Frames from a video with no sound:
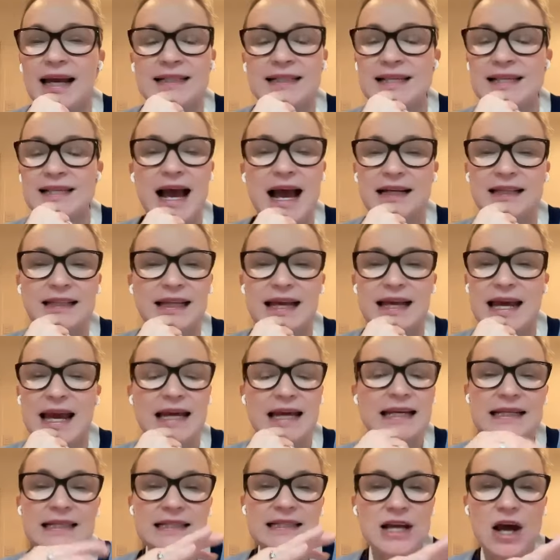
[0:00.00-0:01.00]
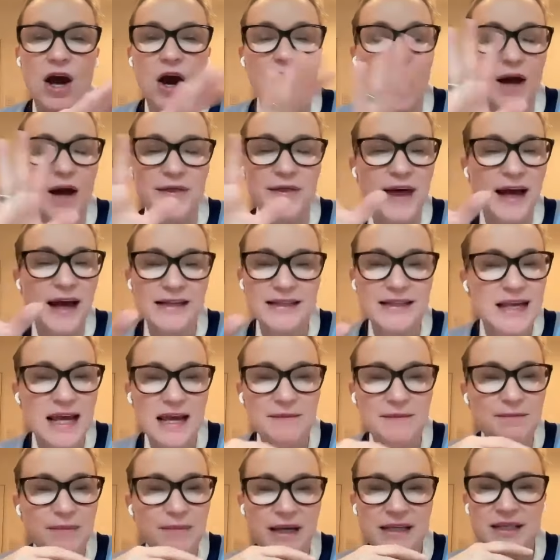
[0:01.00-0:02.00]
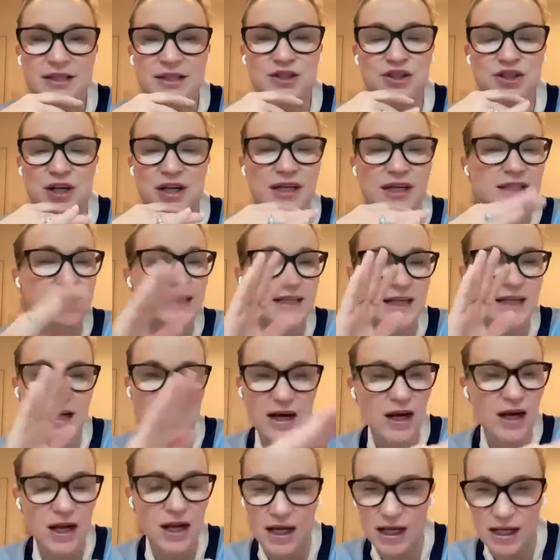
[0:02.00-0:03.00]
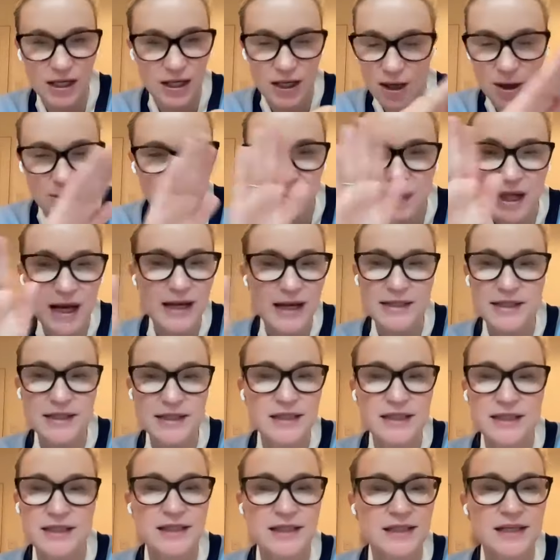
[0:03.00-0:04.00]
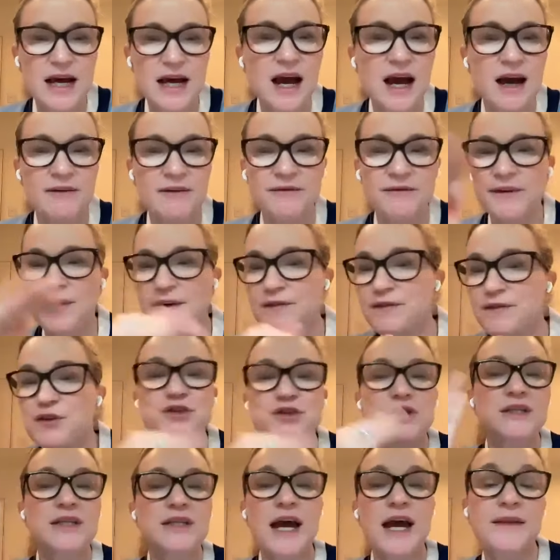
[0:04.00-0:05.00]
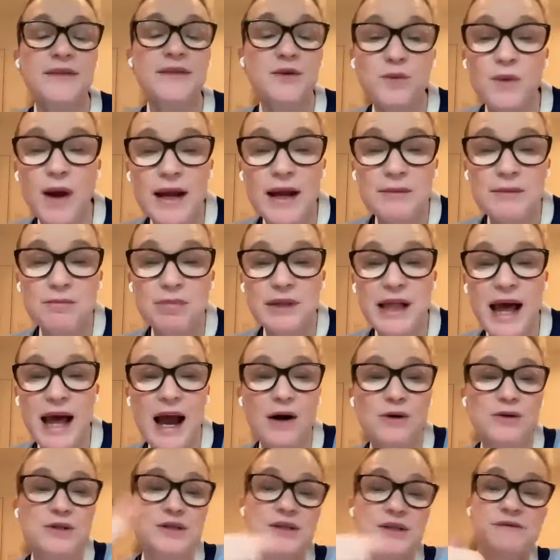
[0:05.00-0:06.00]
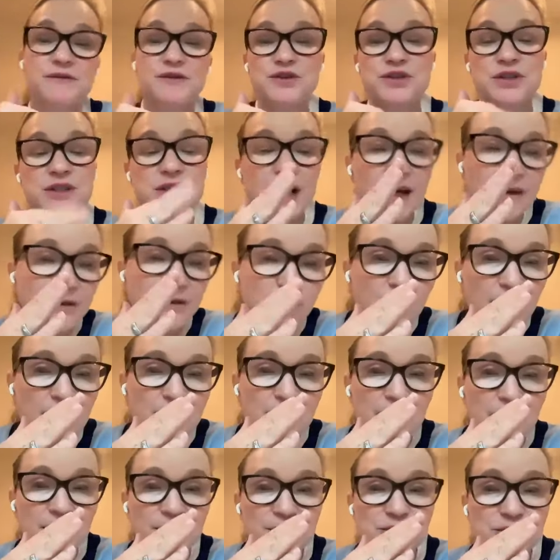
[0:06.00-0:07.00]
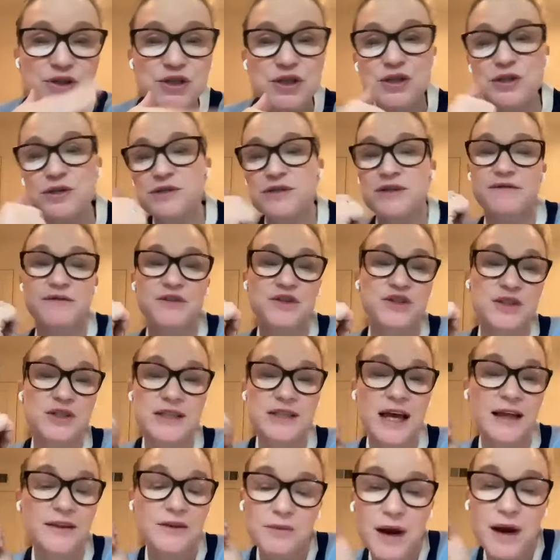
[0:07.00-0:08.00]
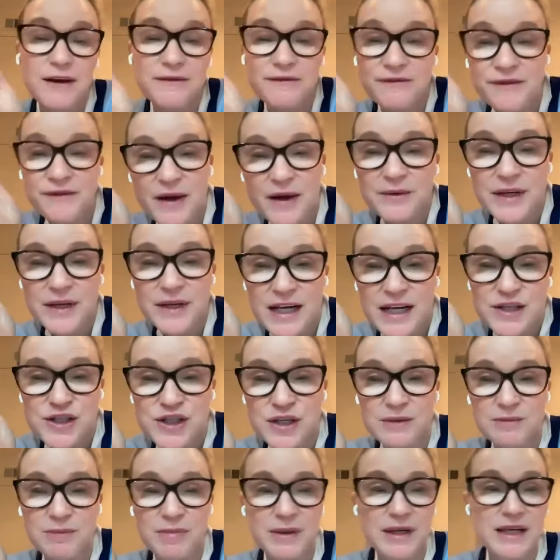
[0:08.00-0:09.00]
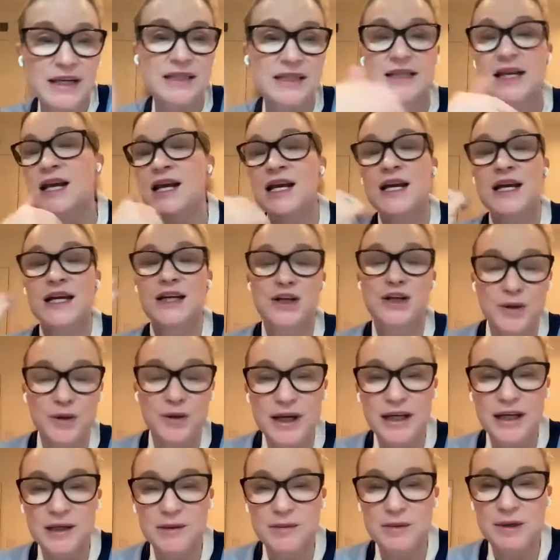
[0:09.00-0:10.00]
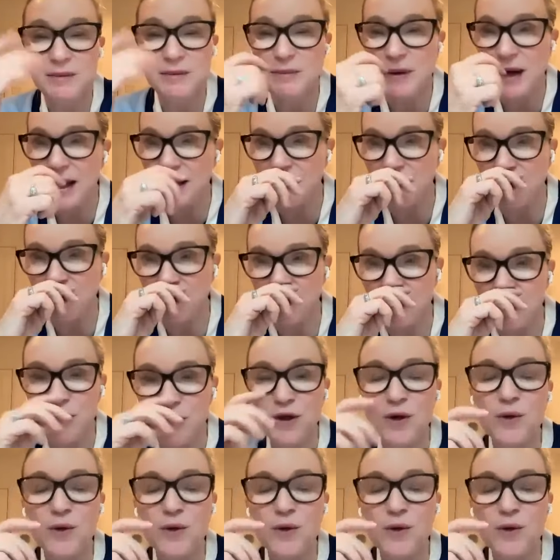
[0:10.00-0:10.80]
Exactly. And it's that same messaging applies to stuff. If you just had the right blouse, if you just had the right pair of shoes, if you just had the right foundation piece, you're going to be better.